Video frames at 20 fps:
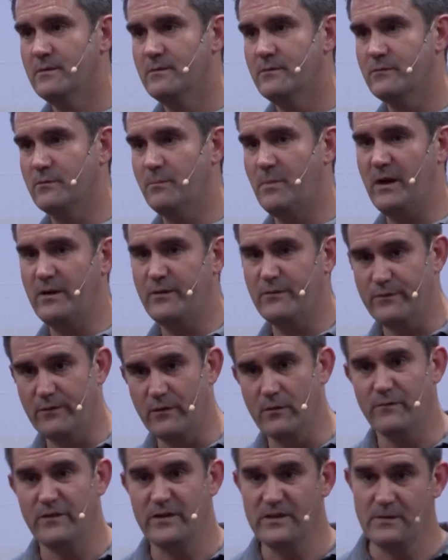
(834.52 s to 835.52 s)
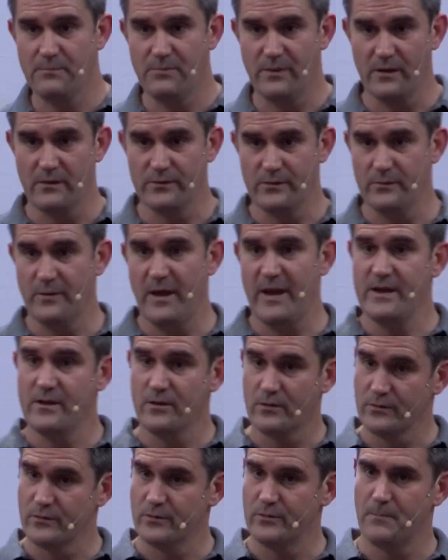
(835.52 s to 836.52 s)
So by default, VDP will do 8
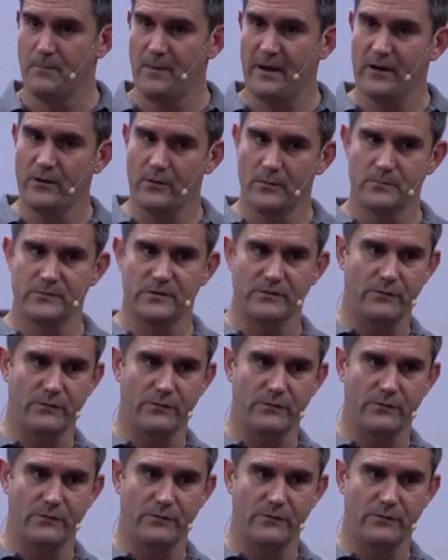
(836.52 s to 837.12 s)
concurrent backups.